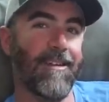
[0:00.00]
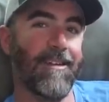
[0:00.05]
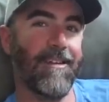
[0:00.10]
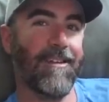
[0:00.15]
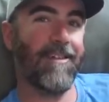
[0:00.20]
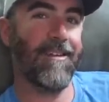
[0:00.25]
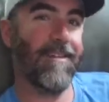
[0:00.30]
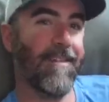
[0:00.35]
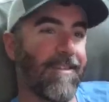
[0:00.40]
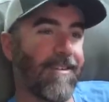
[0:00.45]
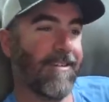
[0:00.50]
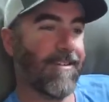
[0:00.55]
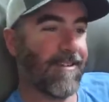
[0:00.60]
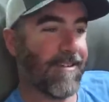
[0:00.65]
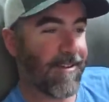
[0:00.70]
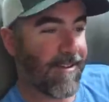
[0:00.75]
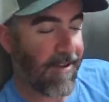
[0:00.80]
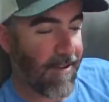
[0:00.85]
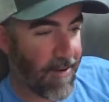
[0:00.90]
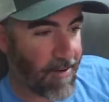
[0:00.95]
But Bunky,
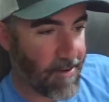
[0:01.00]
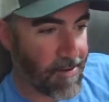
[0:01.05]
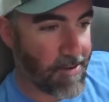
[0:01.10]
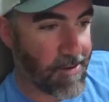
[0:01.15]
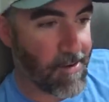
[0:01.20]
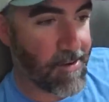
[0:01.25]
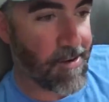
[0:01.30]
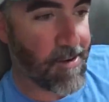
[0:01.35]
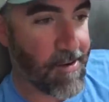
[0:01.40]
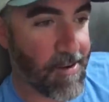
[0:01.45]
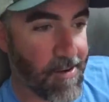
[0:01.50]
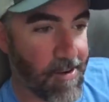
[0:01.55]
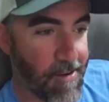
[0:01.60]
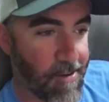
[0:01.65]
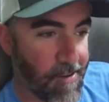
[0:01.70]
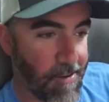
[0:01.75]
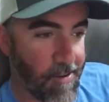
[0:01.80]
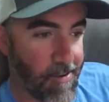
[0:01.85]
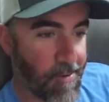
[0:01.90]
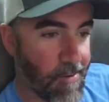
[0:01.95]
update them on what happened
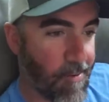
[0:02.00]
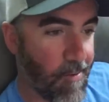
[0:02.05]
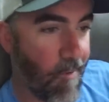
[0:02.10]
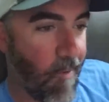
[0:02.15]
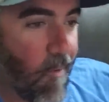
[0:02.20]
this morning.